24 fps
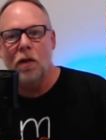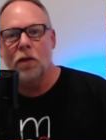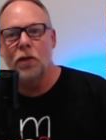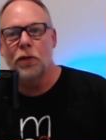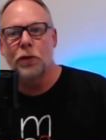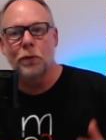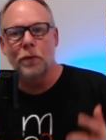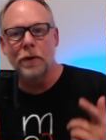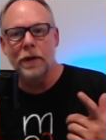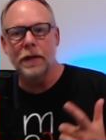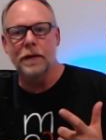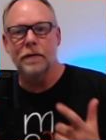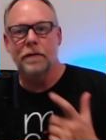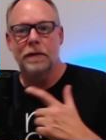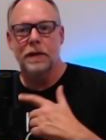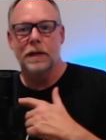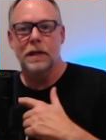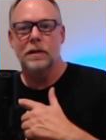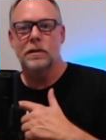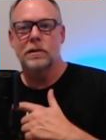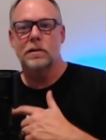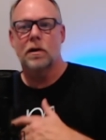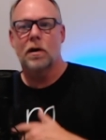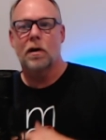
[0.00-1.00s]
three of
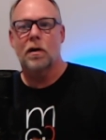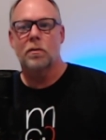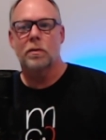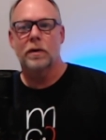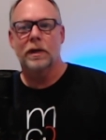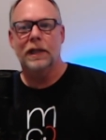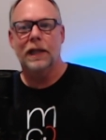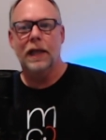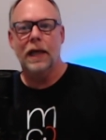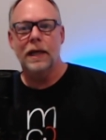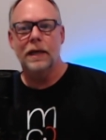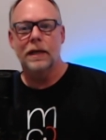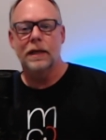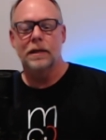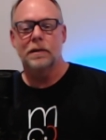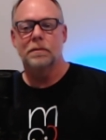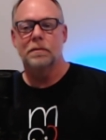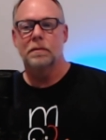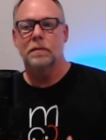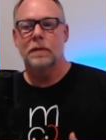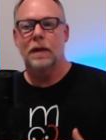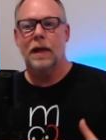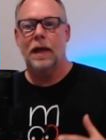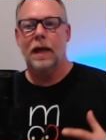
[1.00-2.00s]
these are related
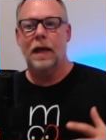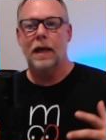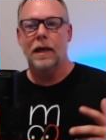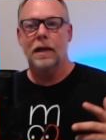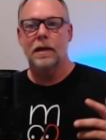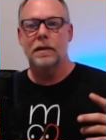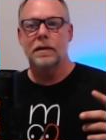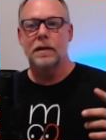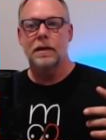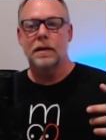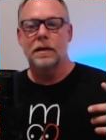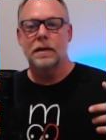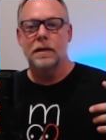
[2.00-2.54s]
and